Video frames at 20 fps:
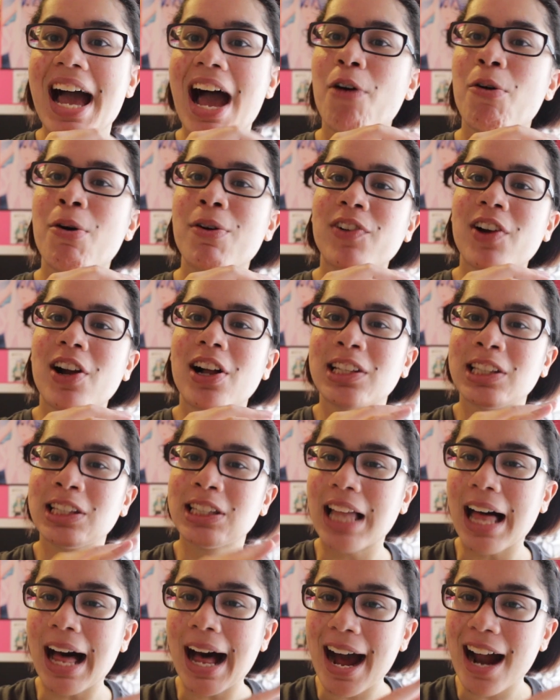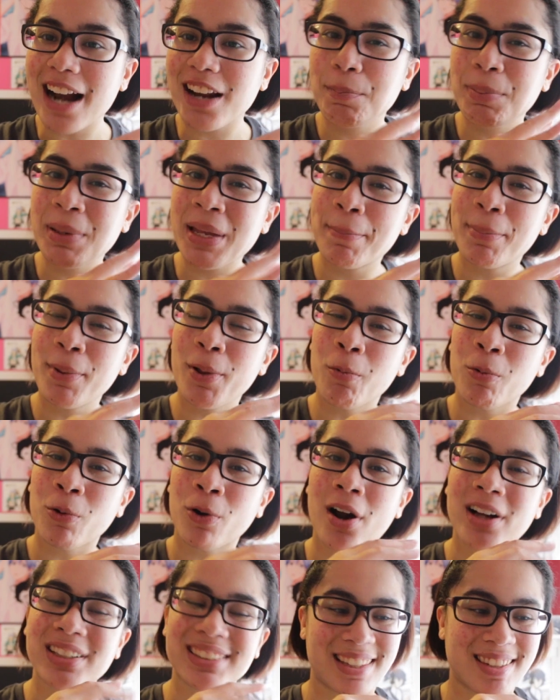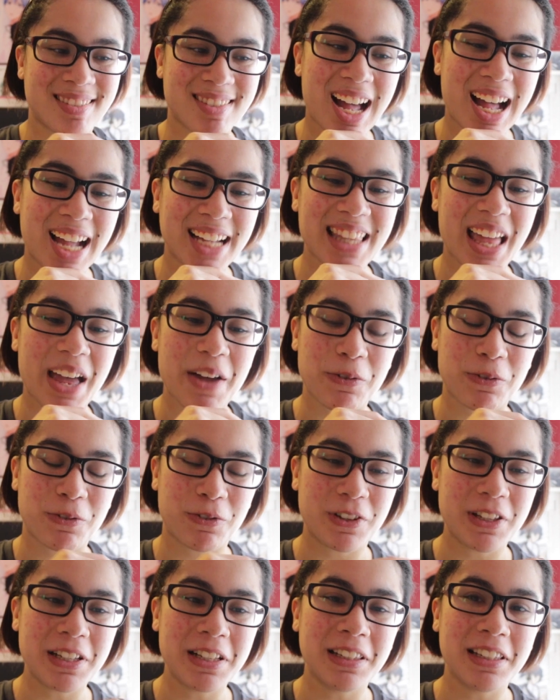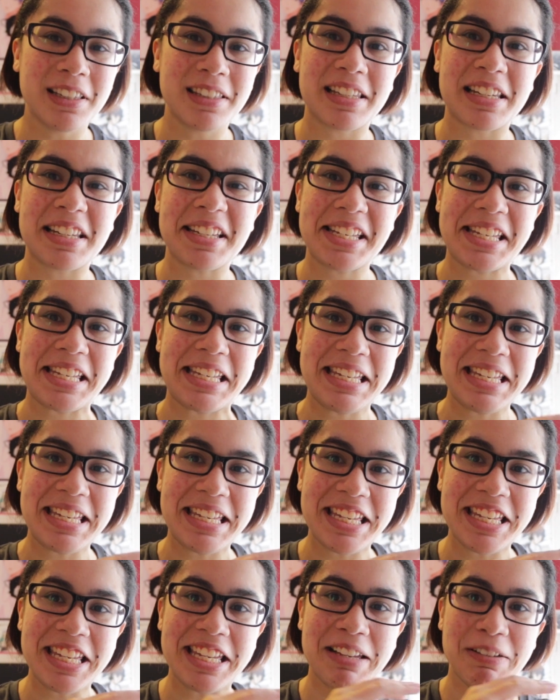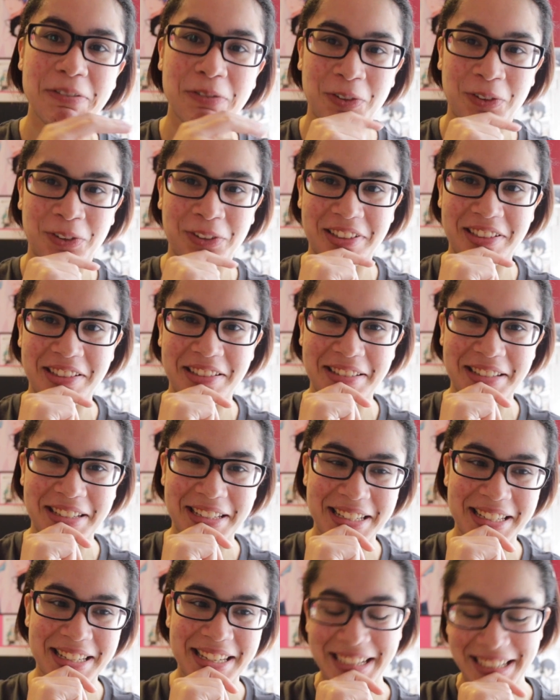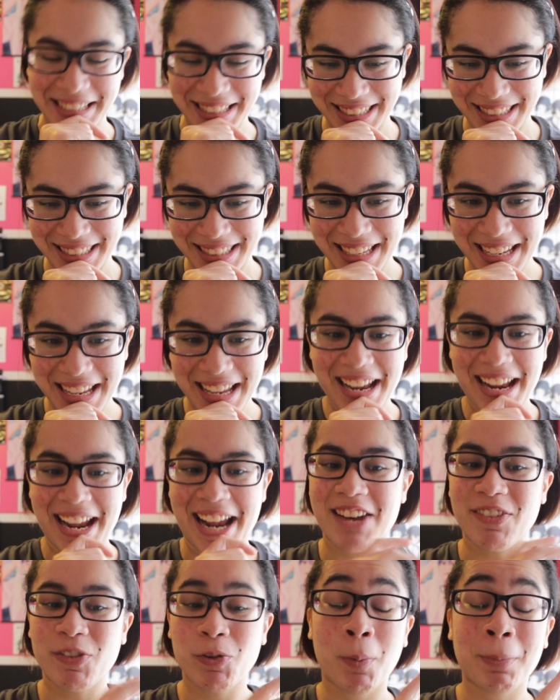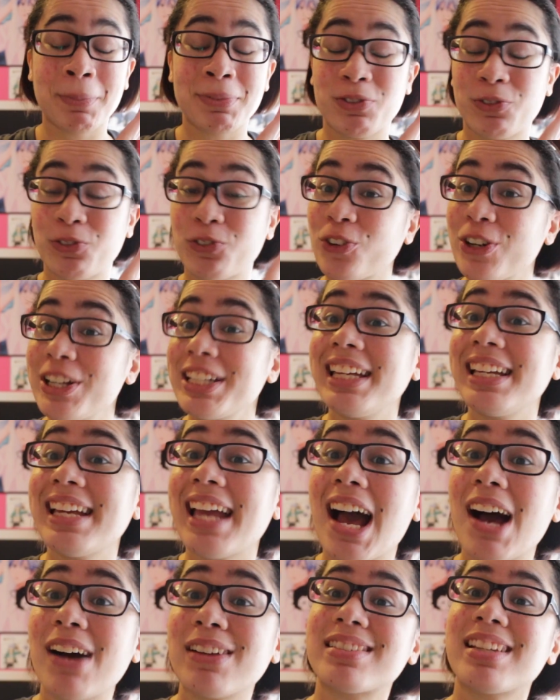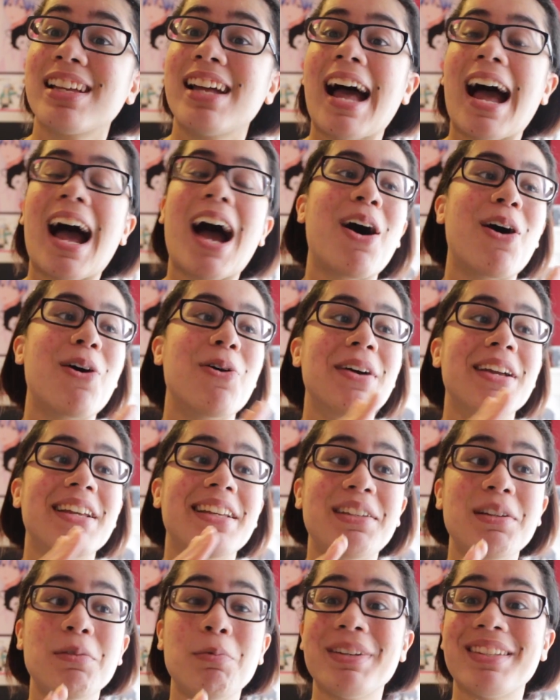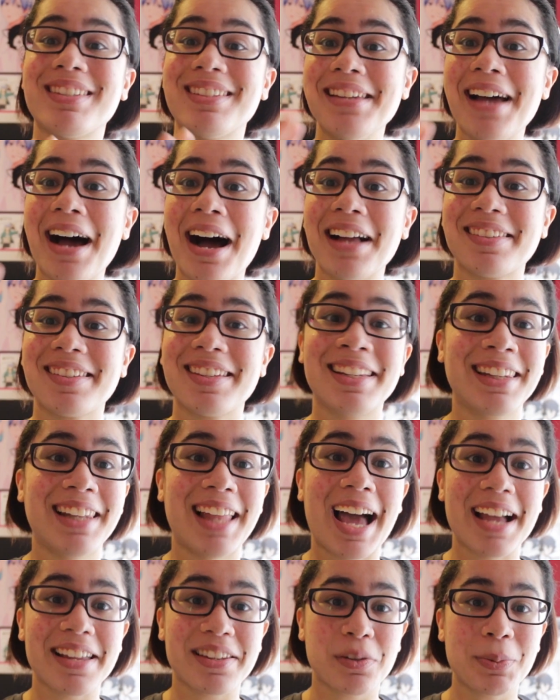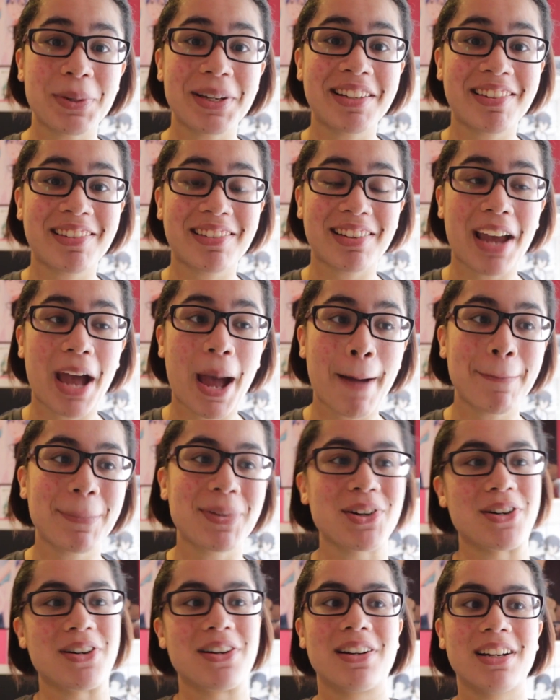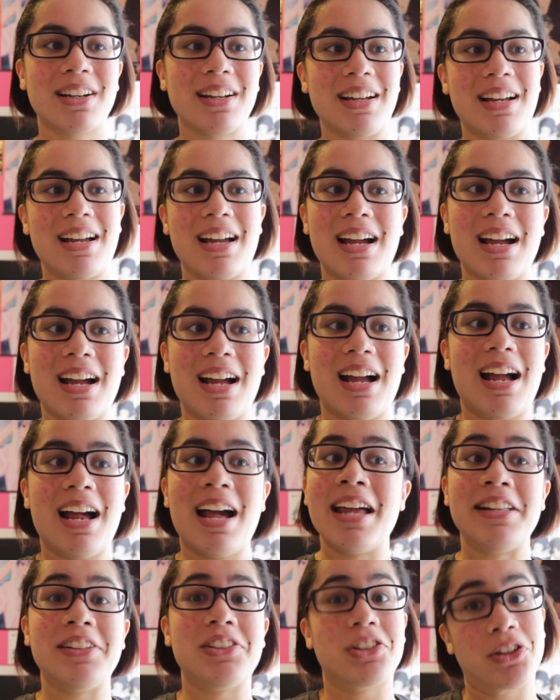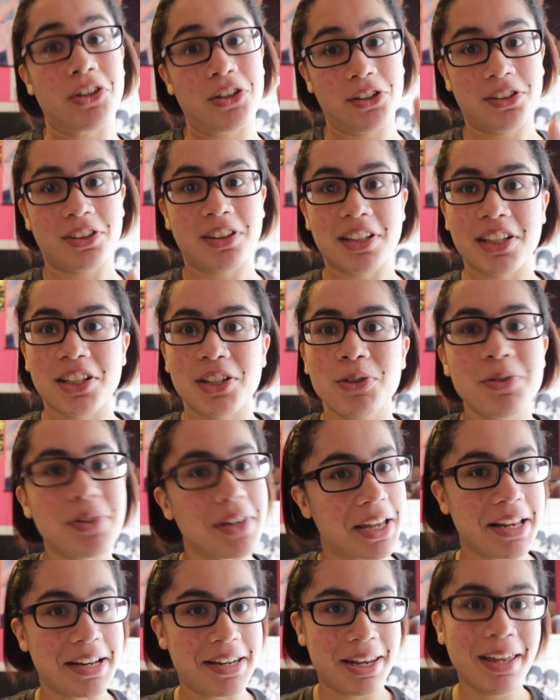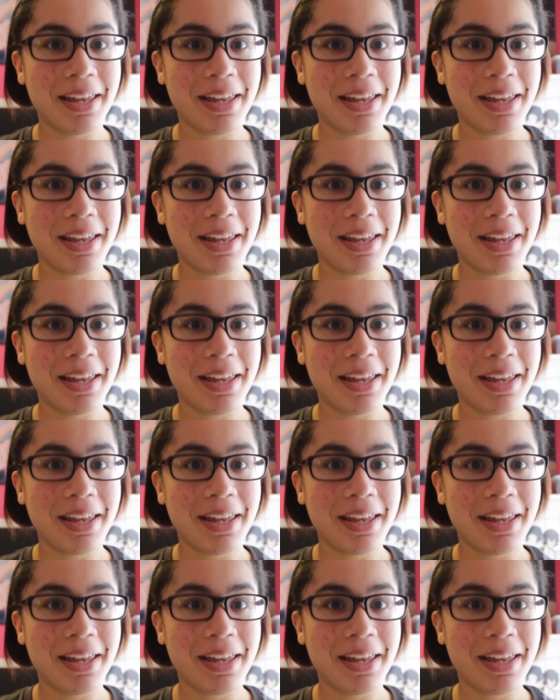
However, a lot of people were on the side that Phil is an evil genius. And everyone was freaking out how he was not in last week's chapter. And it's a good thing you did.